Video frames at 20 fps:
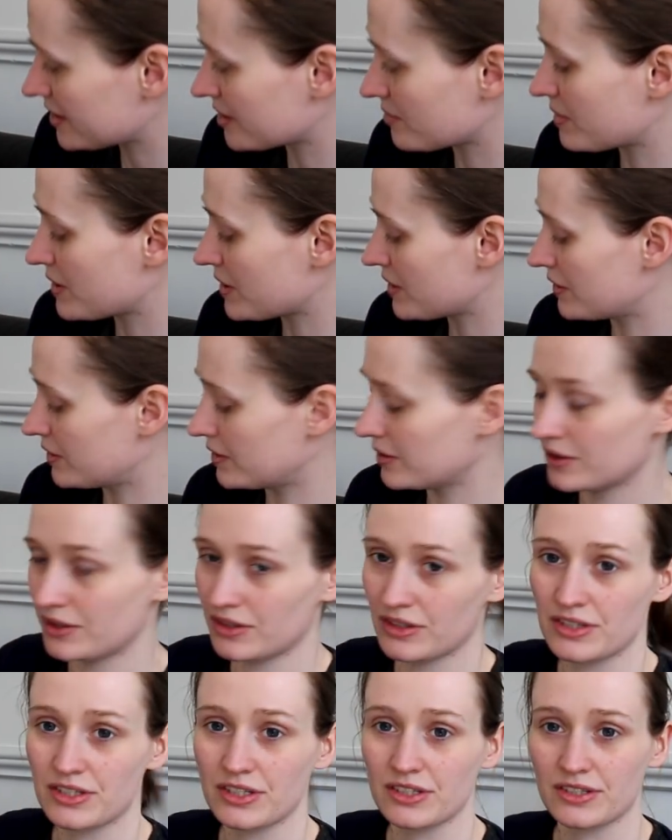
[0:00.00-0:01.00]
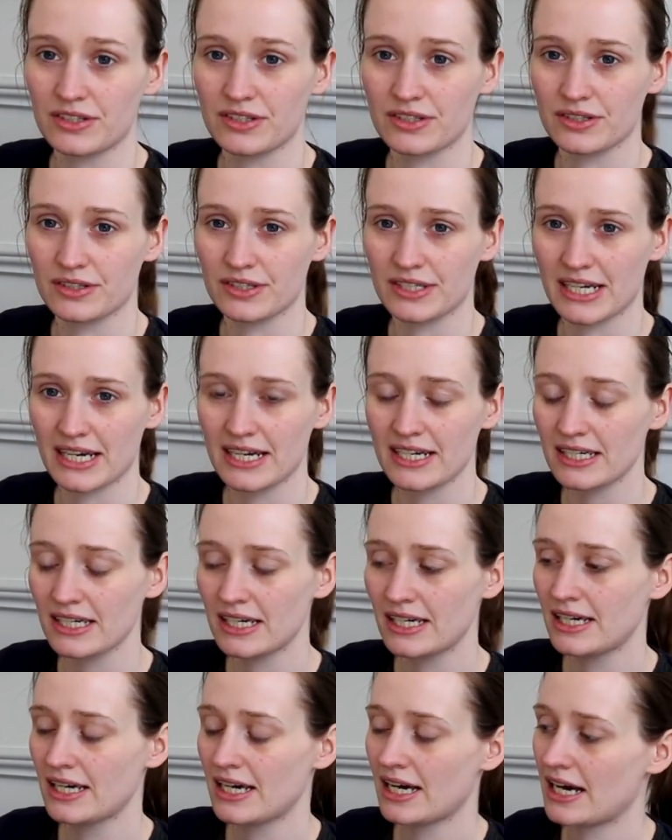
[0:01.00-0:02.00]
to put on the Susan Sontag
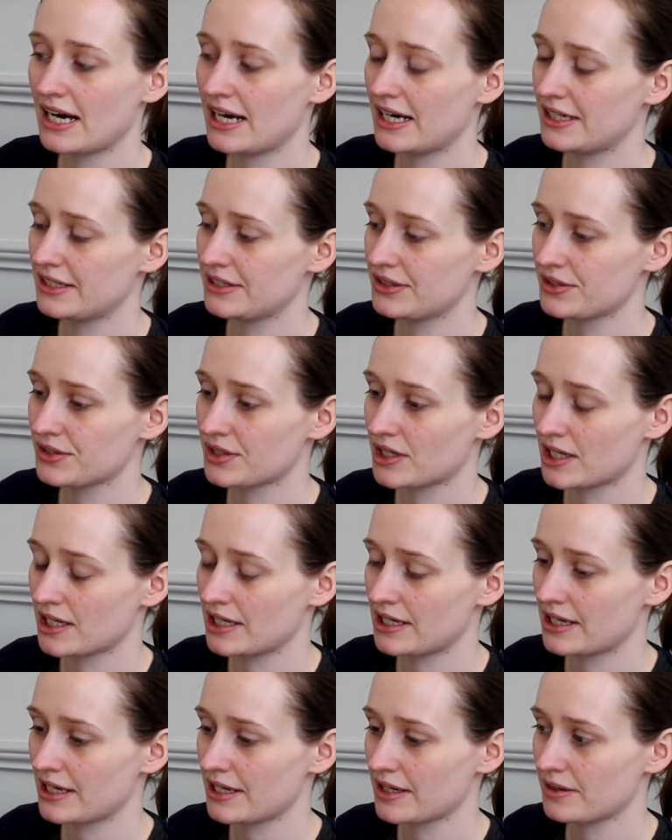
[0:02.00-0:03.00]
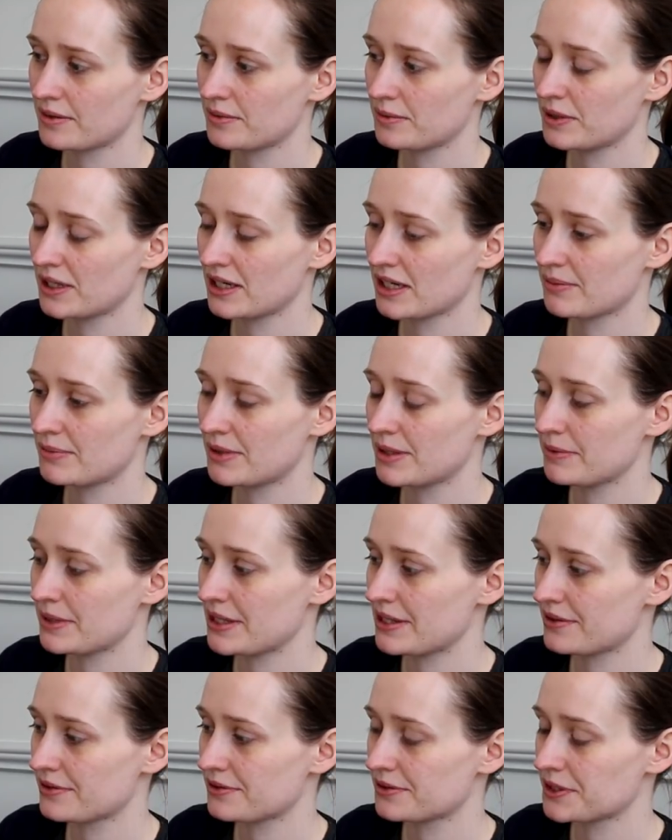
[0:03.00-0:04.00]
and try and like work my
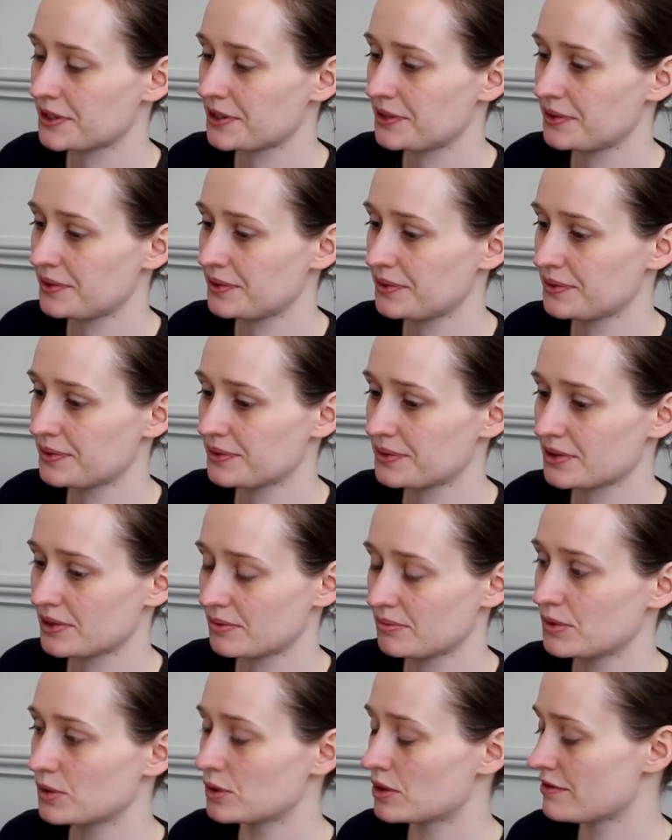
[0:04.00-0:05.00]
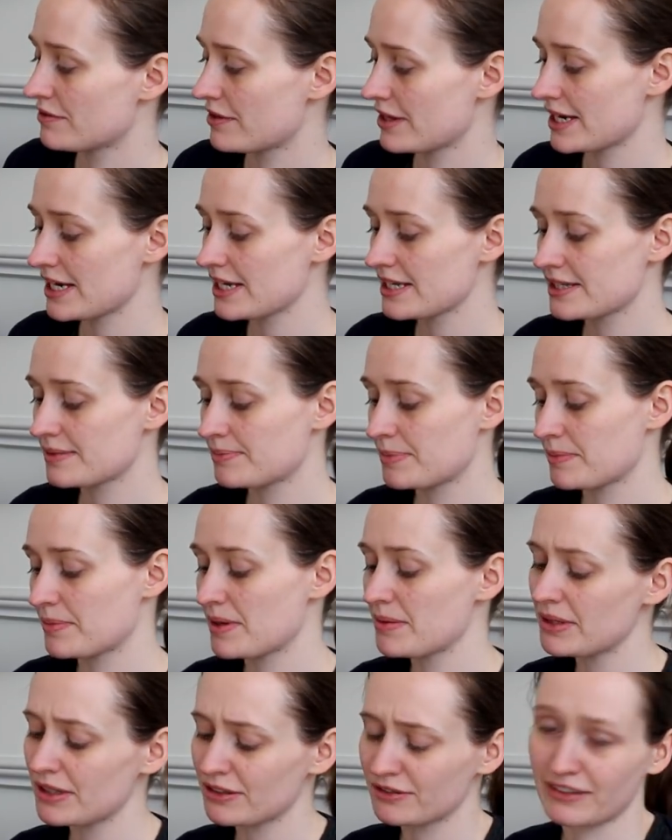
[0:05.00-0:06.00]
way through some more of this, but
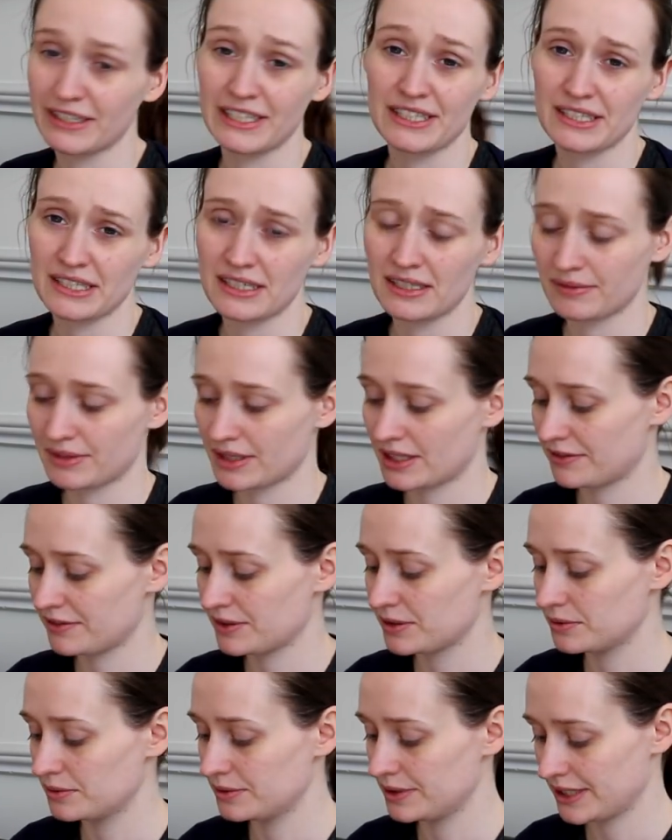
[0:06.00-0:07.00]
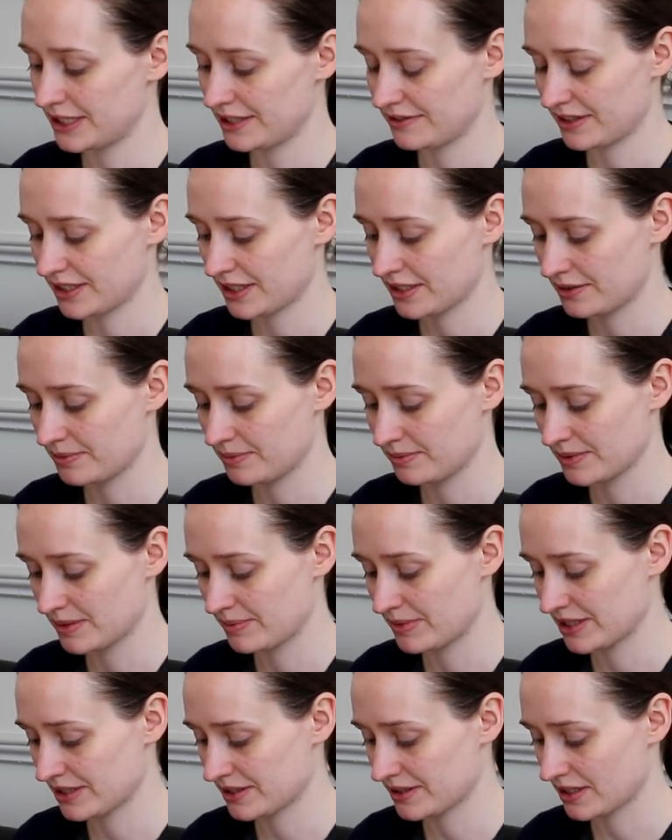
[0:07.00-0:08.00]
maybe not finish it. I'm kind of cool with it if I go
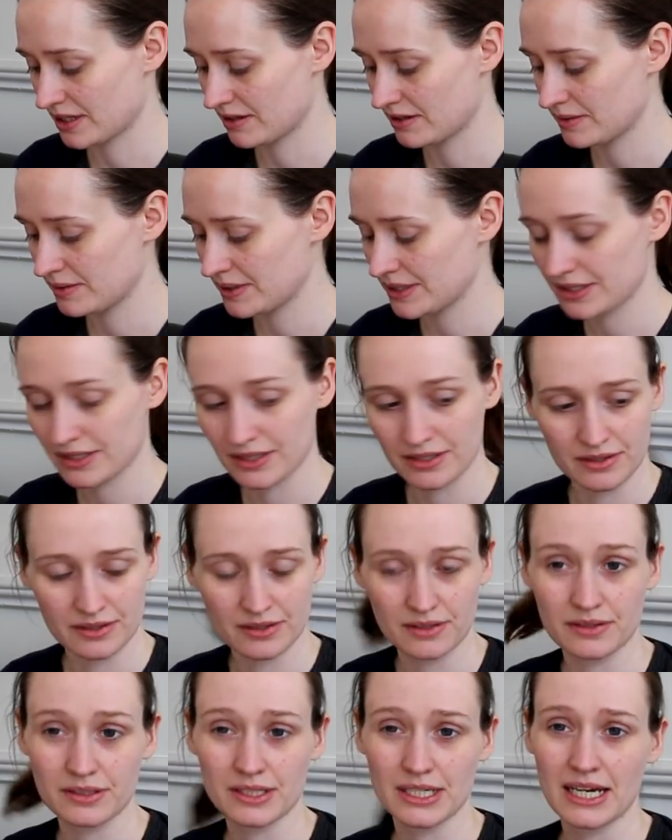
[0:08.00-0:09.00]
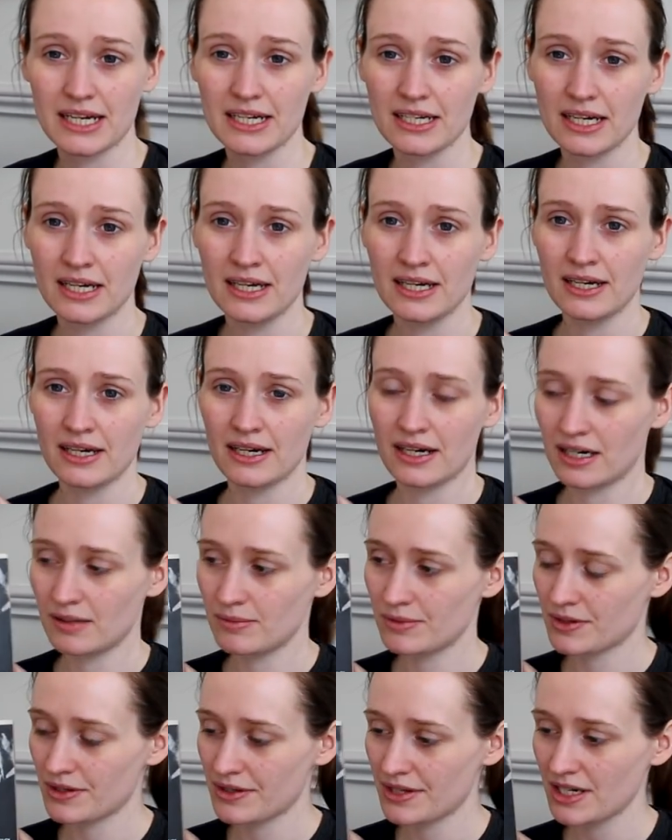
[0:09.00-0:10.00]
a bit slower with the Susan Sontag.
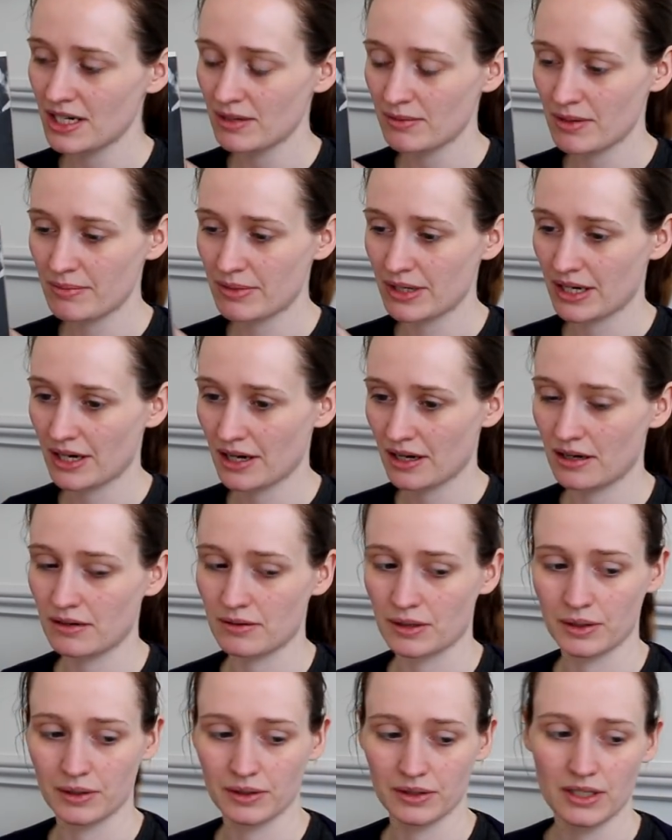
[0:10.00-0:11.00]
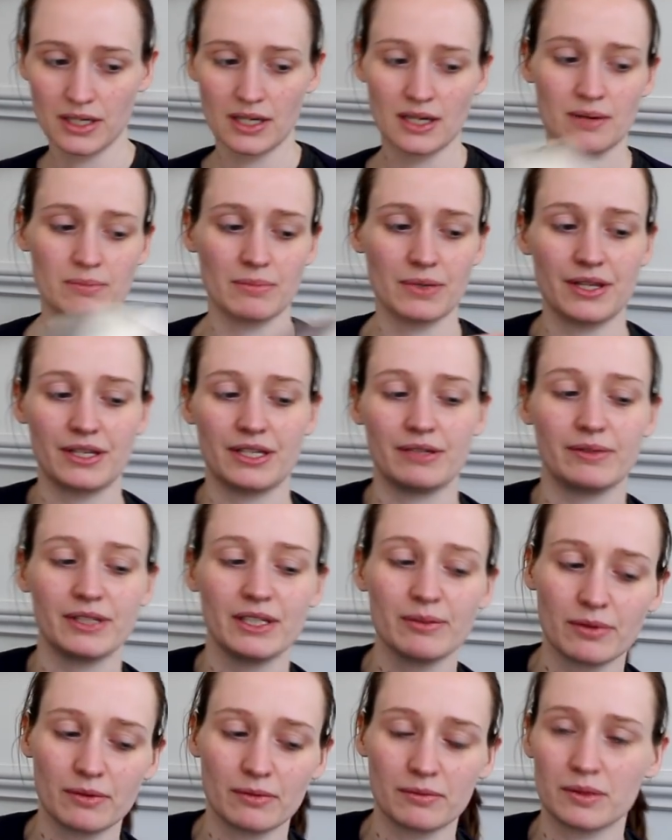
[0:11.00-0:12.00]
So I think I might put her on, but then I'm
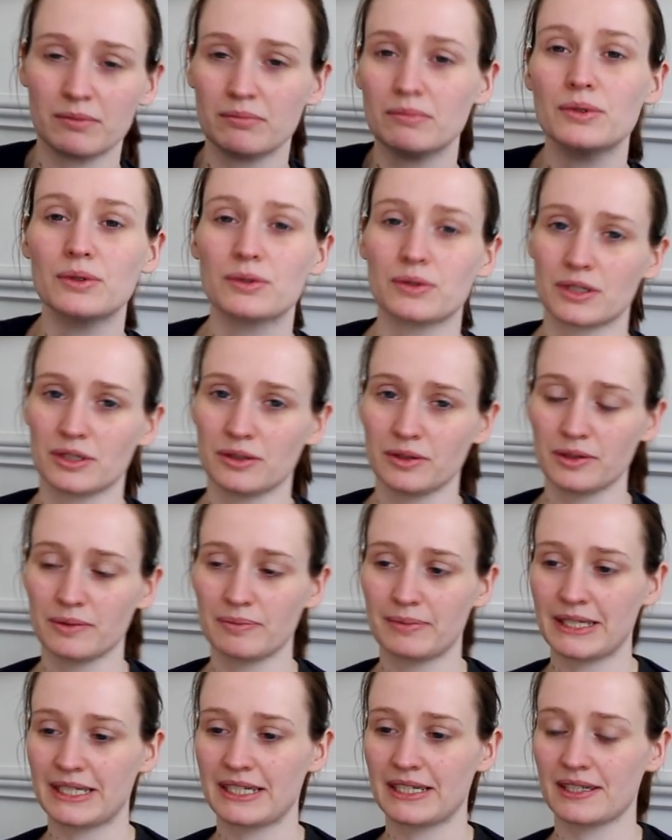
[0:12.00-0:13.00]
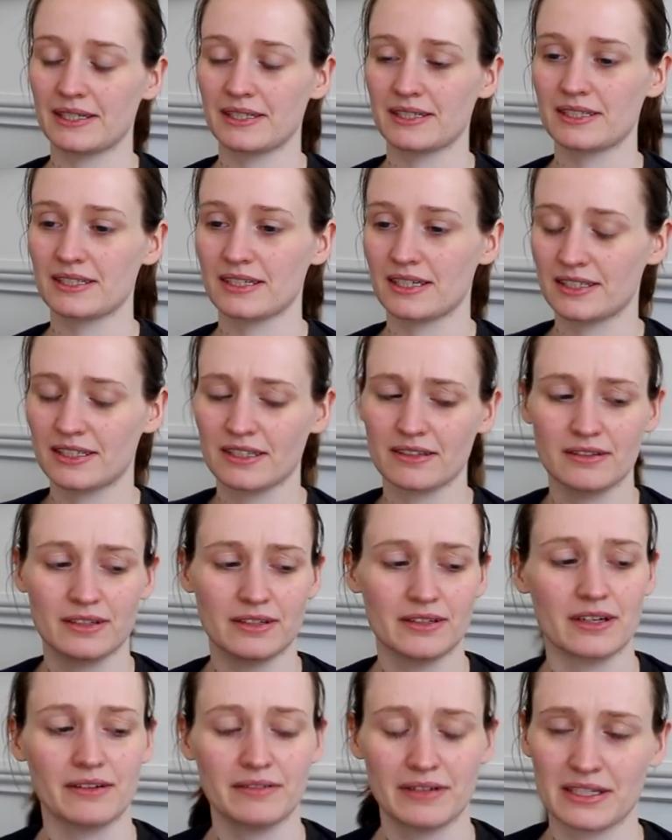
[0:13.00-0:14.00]
going to put one more on because I don't
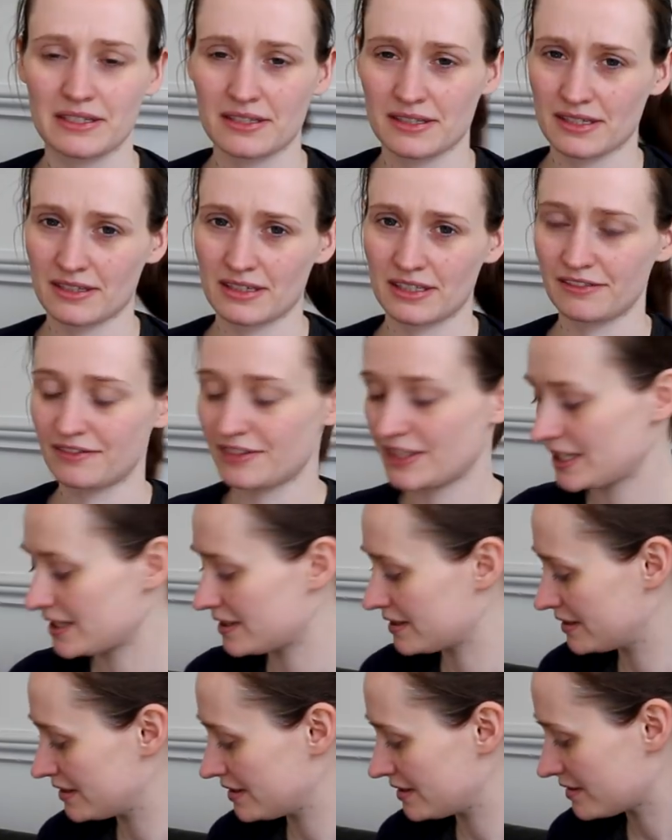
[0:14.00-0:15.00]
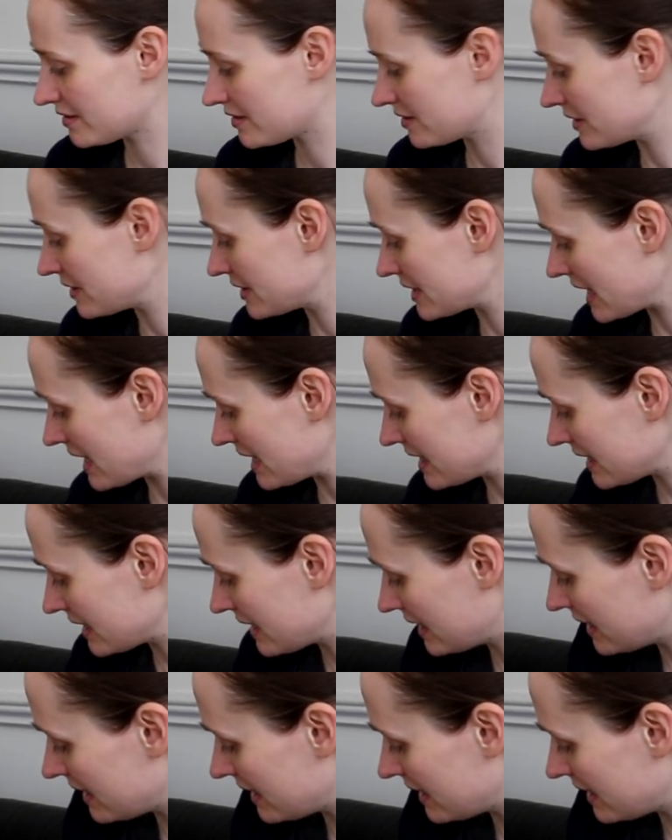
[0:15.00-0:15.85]
know that I'll necessarily finish the Susan Sontag.